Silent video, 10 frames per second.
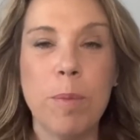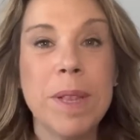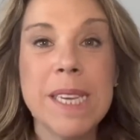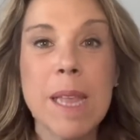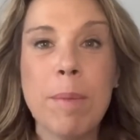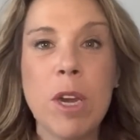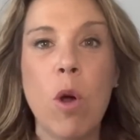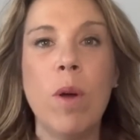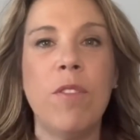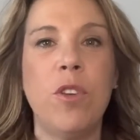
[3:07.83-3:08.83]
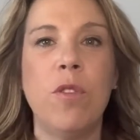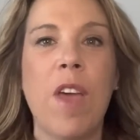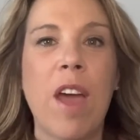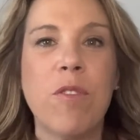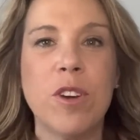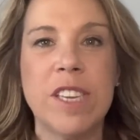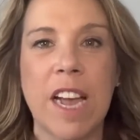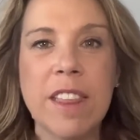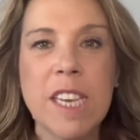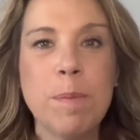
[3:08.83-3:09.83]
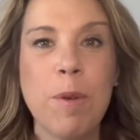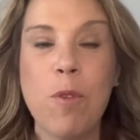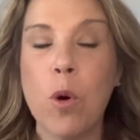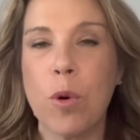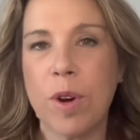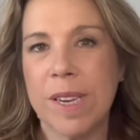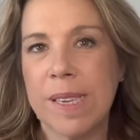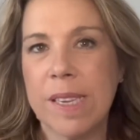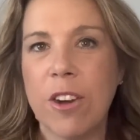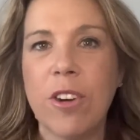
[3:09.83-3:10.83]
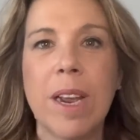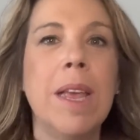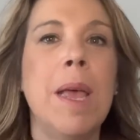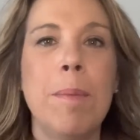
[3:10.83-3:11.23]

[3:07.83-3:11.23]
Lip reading: Please let me know if you've ever done this before or considered it.